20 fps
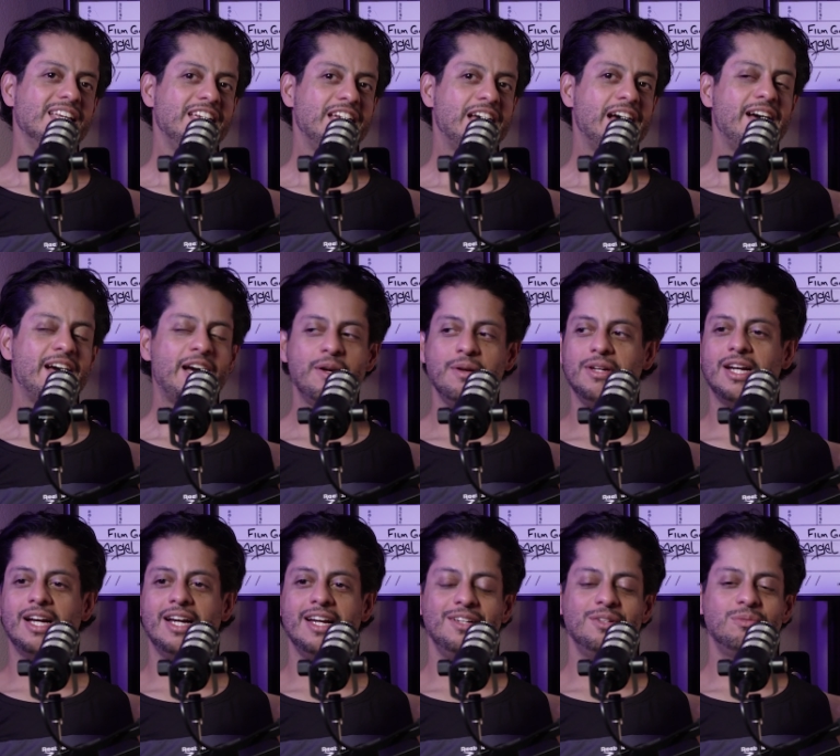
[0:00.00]

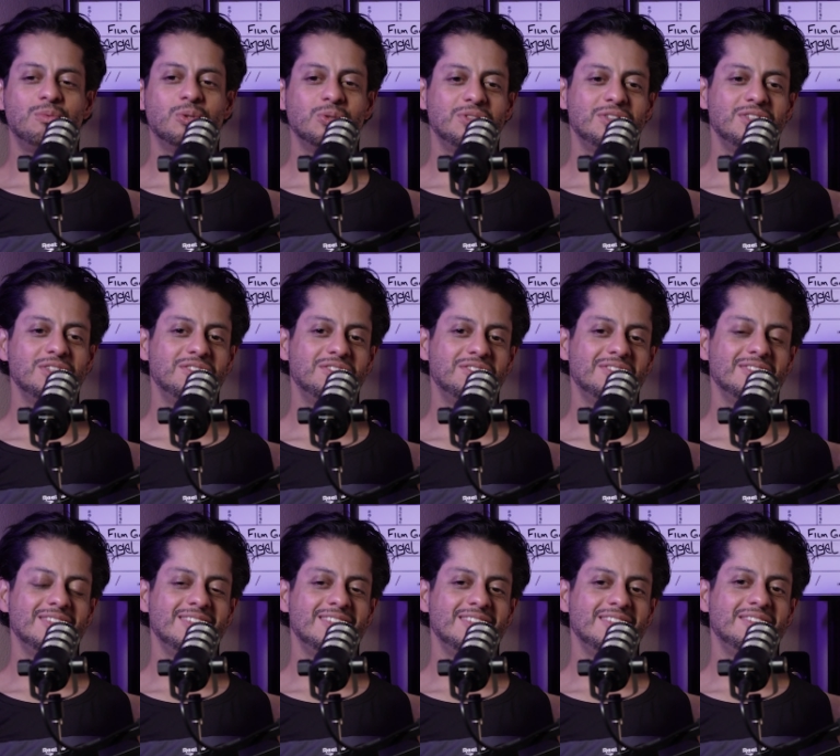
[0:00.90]
I wrote
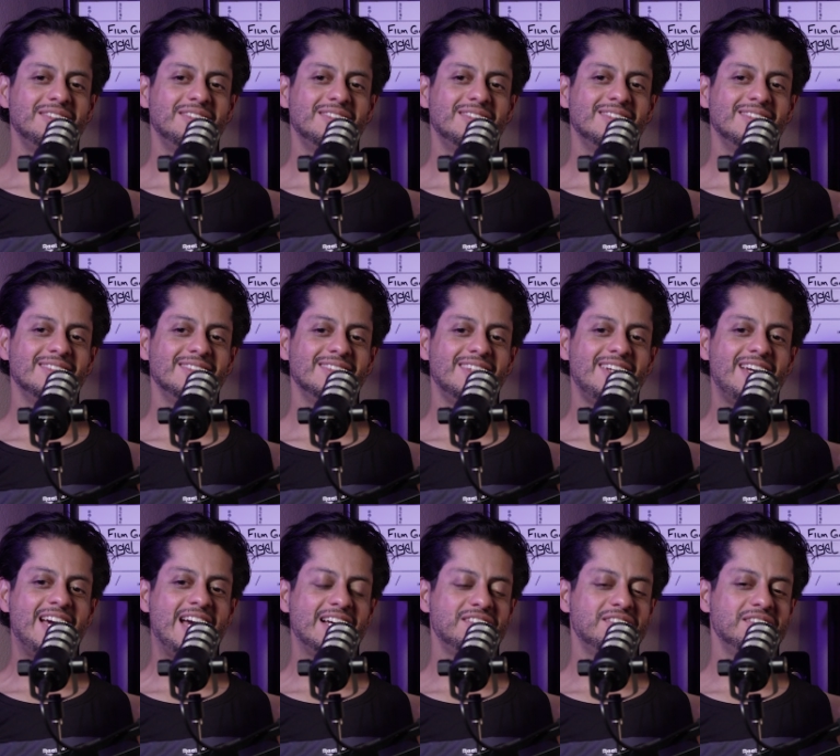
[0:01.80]
this
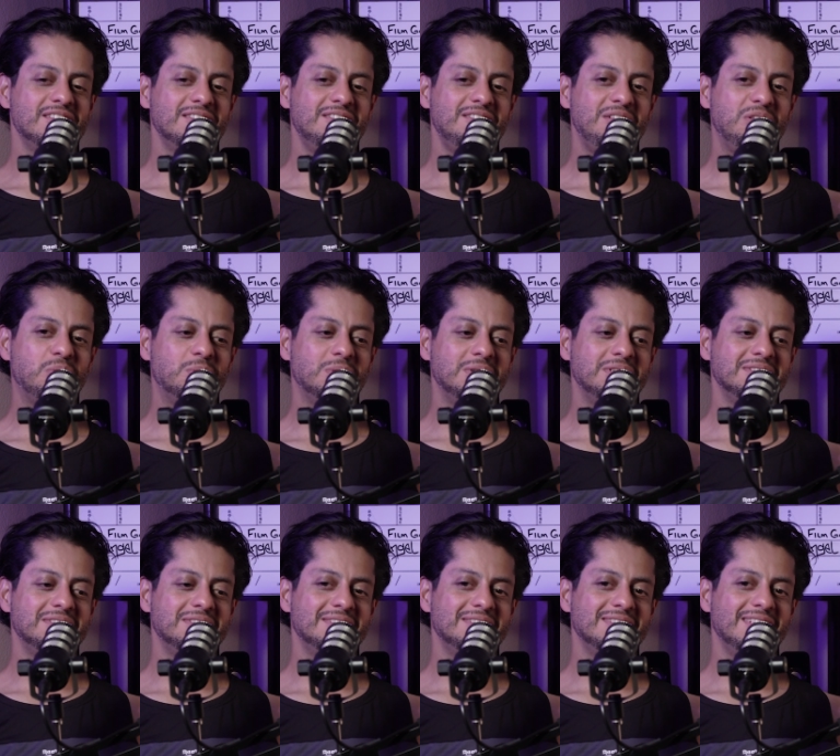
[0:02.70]
action
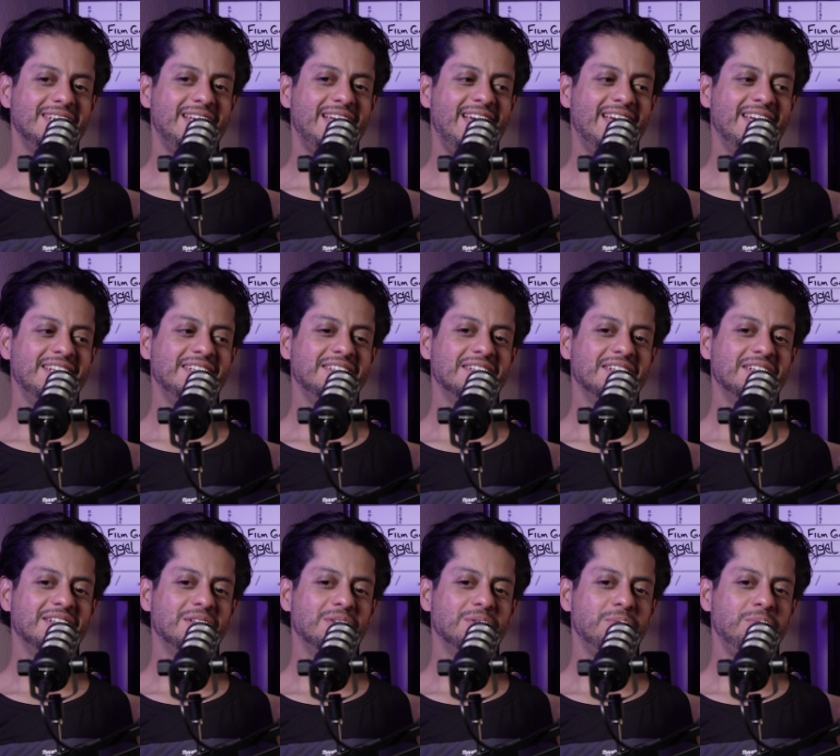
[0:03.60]
sequence, and
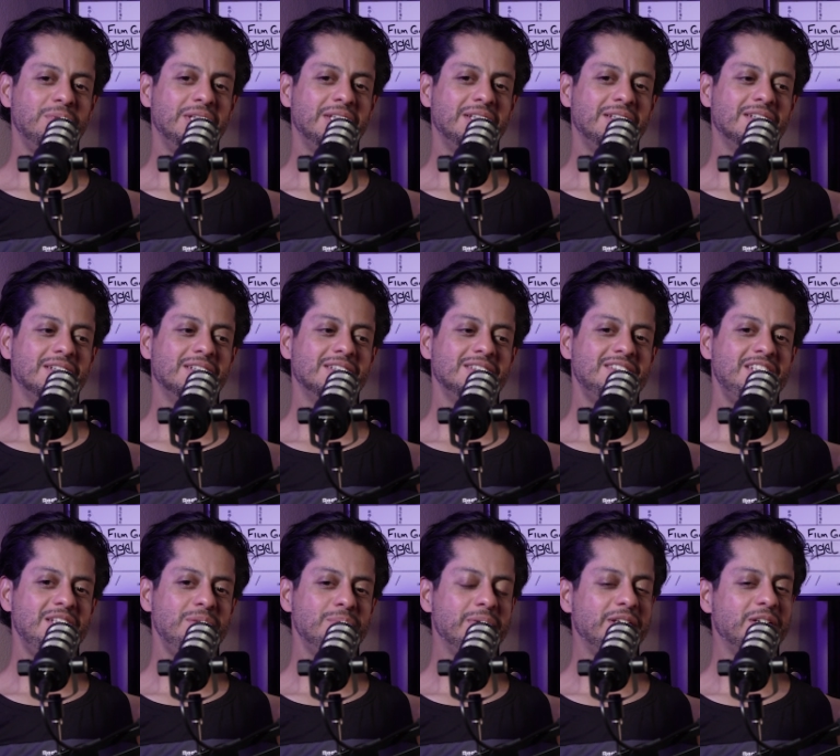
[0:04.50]
me and a
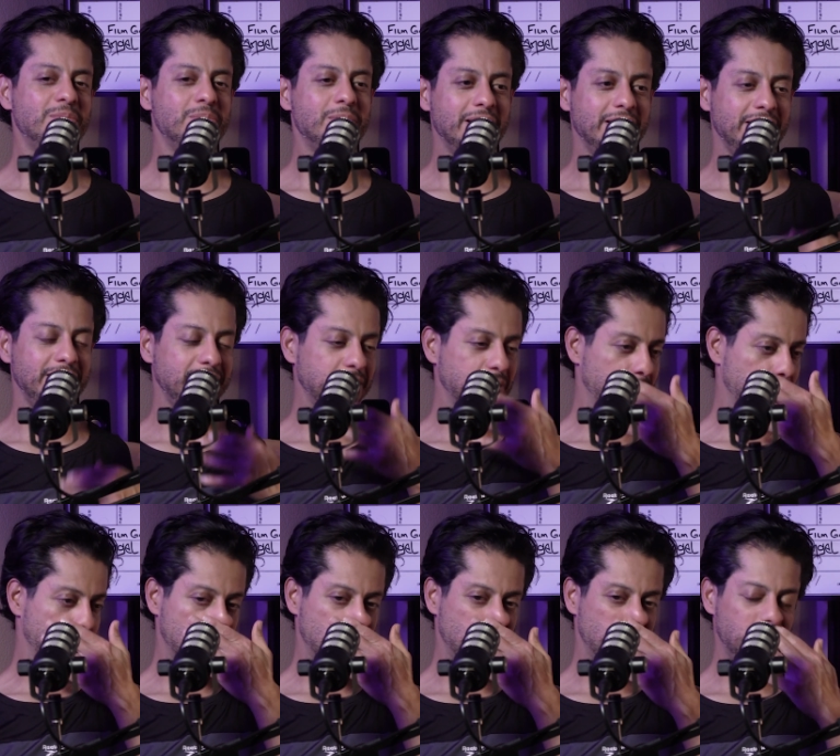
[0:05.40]
teammate of mine
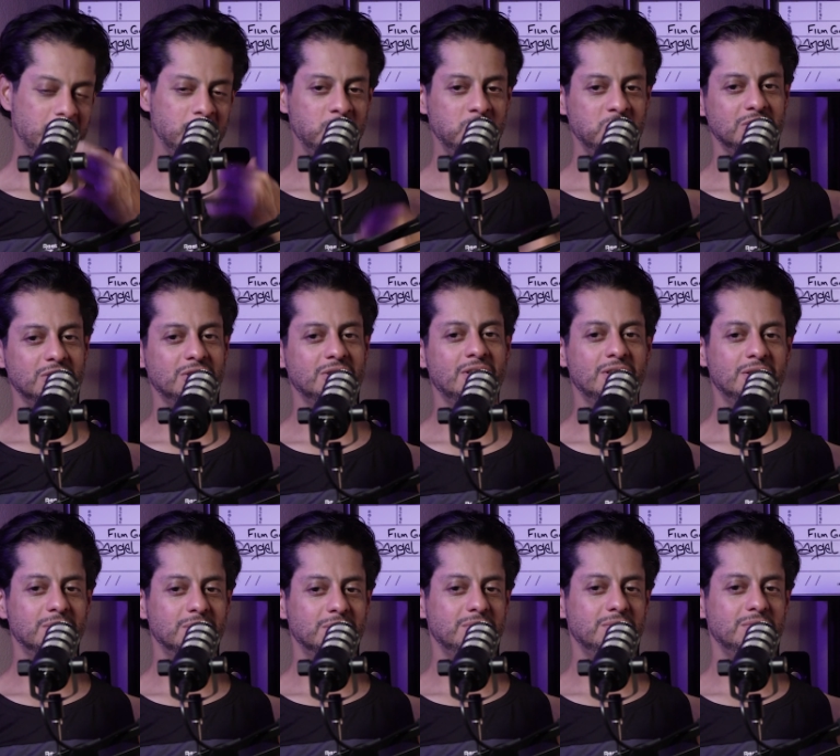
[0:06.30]
who's
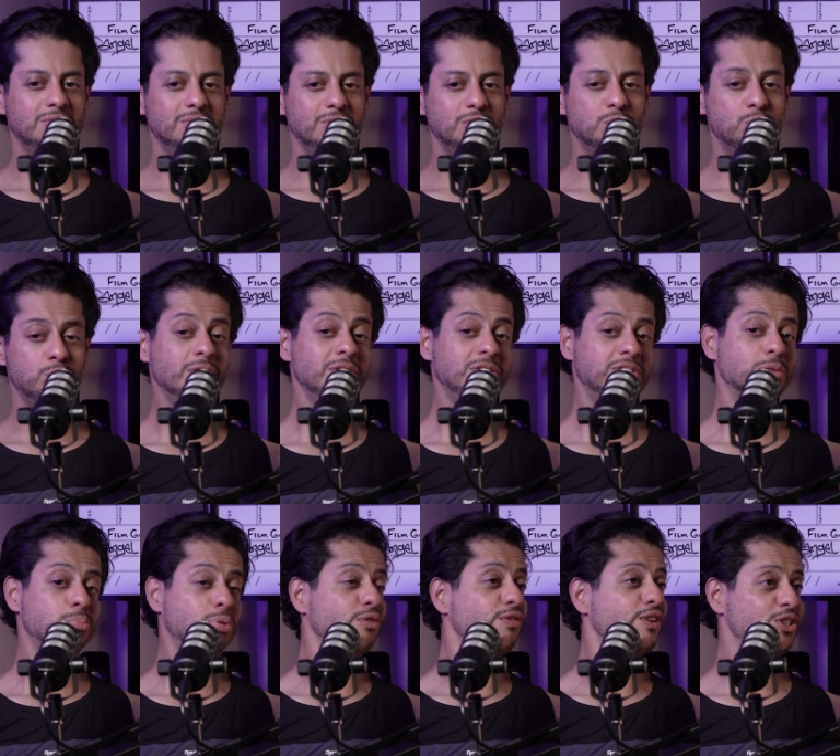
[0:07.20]
he's
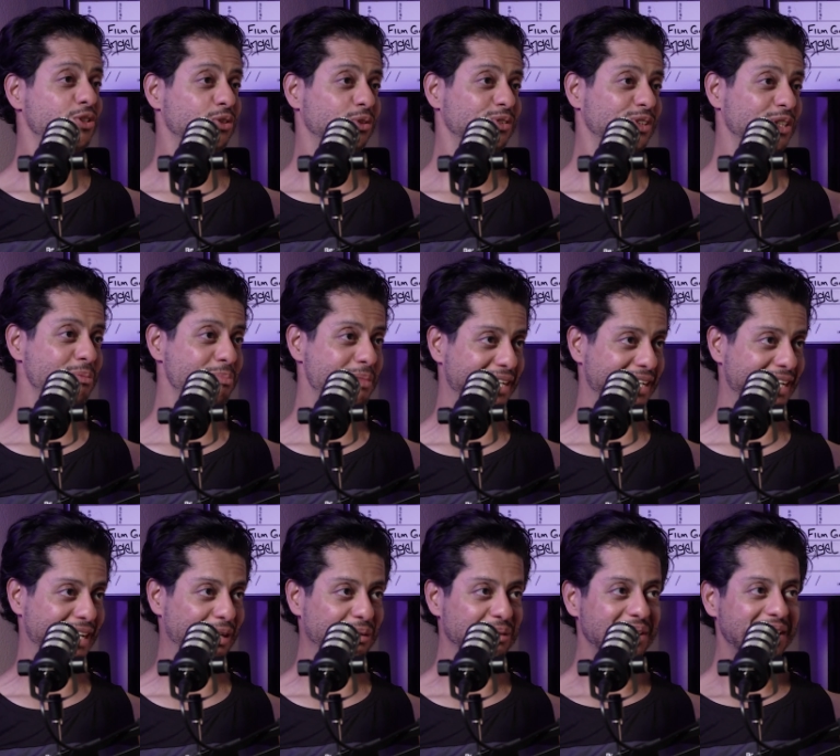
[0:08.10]
a professional stuntman
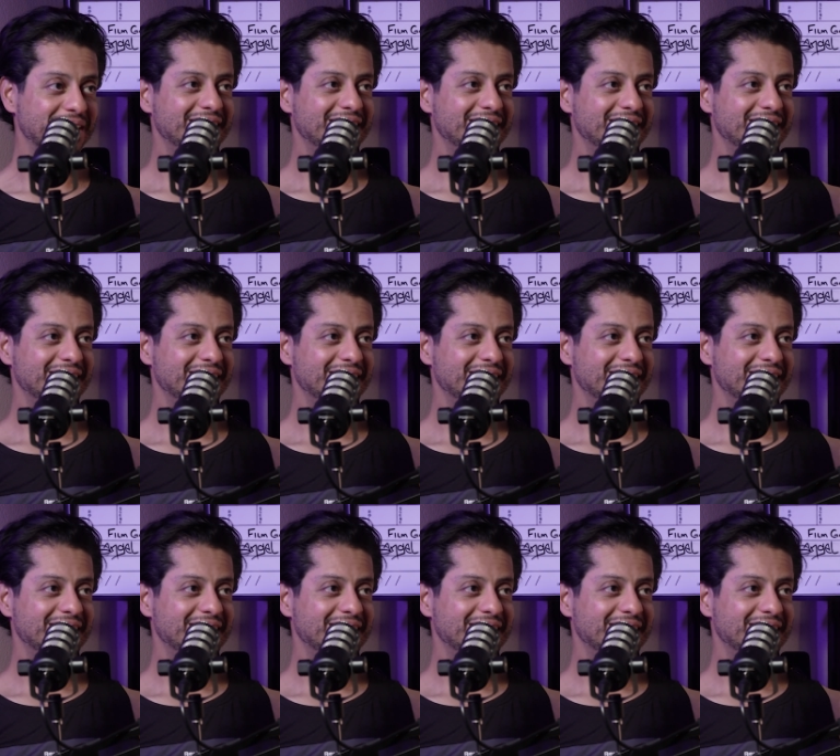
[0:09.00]
now.